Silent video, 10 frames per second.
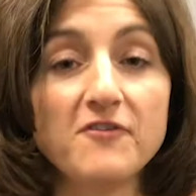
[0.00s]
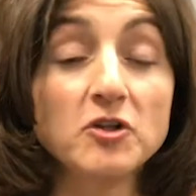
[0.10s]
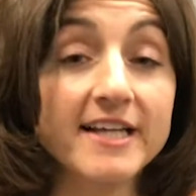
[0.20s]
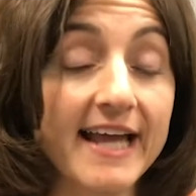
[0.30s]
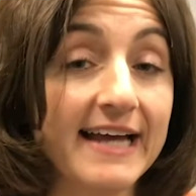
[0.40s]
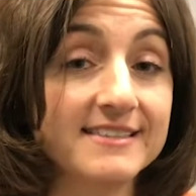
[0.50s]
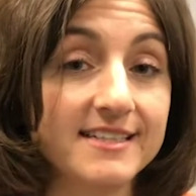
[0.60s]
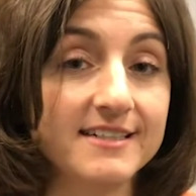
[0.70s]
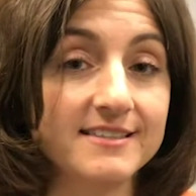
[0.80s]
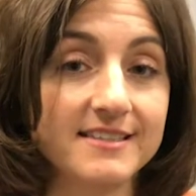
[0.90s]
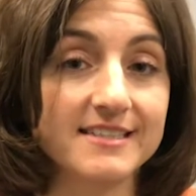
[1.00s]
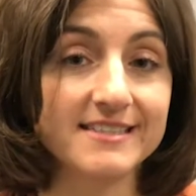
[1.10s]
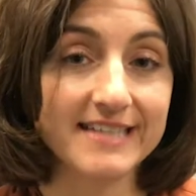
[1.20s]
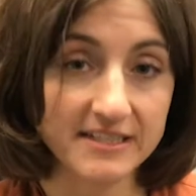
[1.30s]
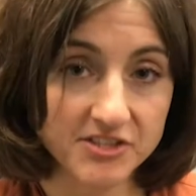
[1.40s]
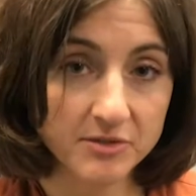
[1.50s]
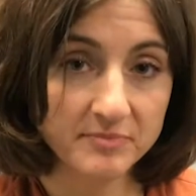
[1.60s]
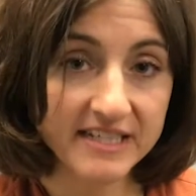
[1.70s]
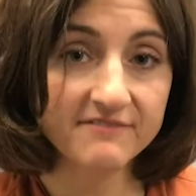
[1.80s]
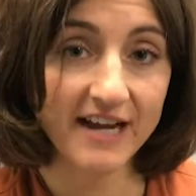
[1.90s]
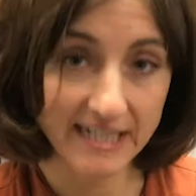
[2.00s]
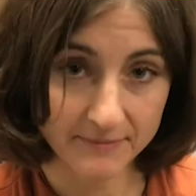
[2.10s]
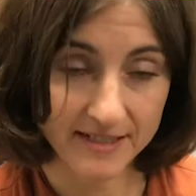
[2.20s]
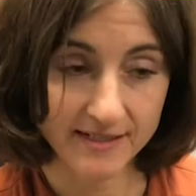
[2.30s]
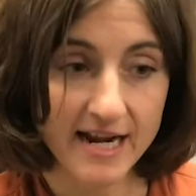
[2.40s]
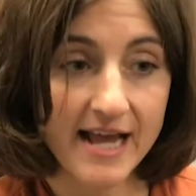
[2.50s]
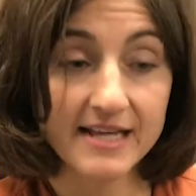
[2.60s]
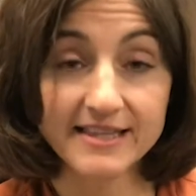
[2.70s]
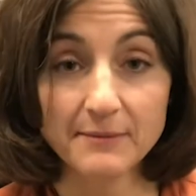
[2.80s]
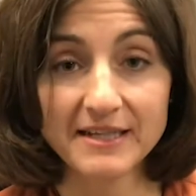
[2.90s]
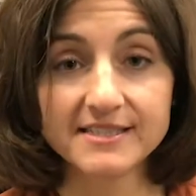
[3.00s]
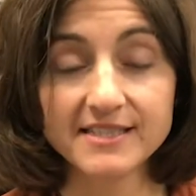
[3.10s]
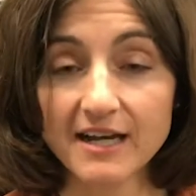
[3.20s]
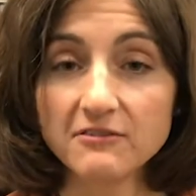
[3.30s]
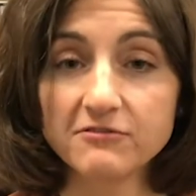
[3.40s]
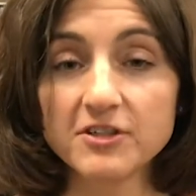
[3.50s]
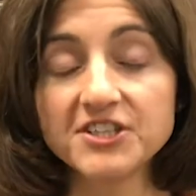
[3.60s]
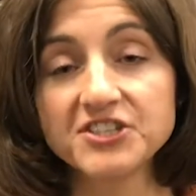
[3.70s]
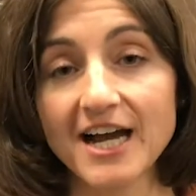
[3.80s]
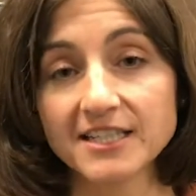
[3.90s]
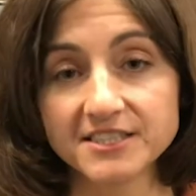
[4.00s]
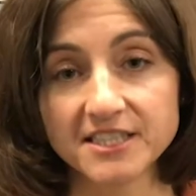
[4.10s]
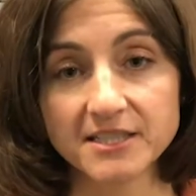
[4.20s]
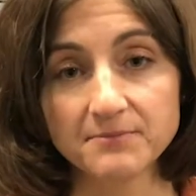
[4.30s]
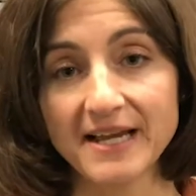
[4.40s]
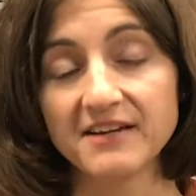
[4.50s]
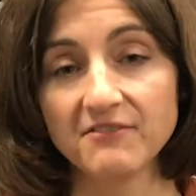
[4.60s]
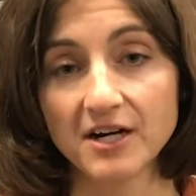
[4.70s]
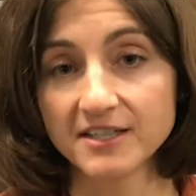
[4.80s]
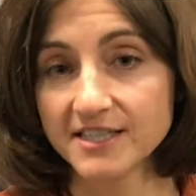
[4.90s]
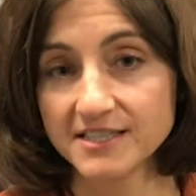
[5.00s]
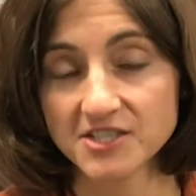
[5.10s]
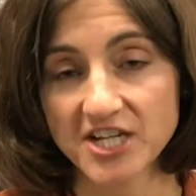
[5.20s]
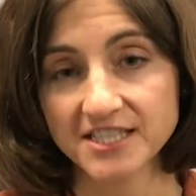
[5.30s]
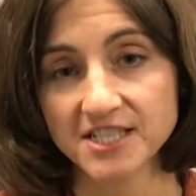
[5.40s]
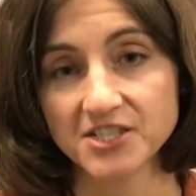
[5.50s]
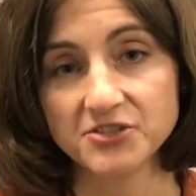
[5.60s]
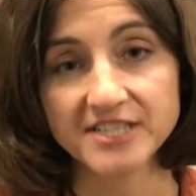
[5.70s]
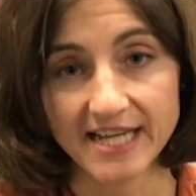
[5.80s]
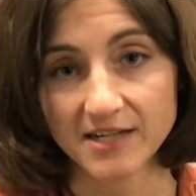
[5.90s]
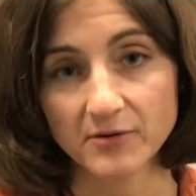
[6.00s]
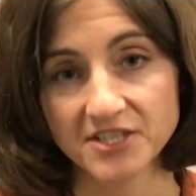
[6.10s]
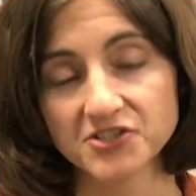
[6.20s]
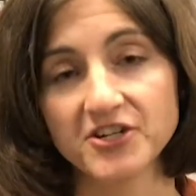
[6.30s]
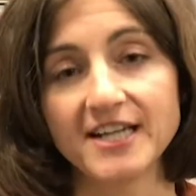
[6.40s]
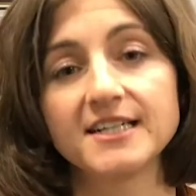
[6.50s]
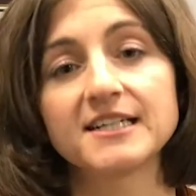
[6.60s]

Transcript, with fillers: Folic acid is an essential B vitamin that myself your doctor may have already suggested you take when you're trying to